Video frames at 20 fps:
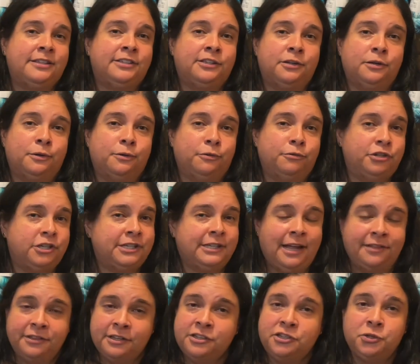So just
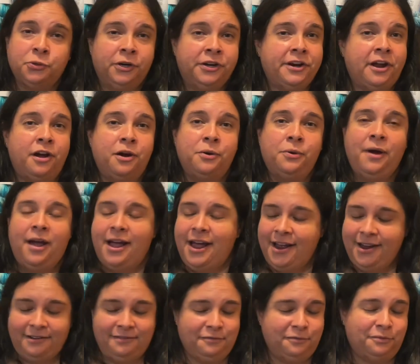let the store know
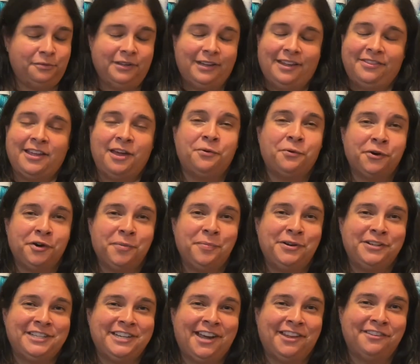and we'll get that order
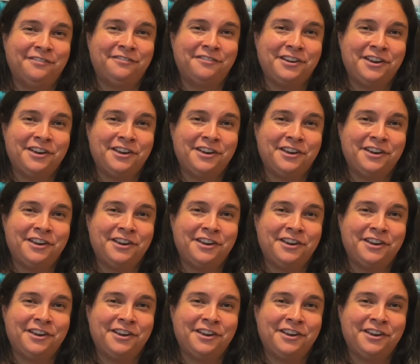put together for you.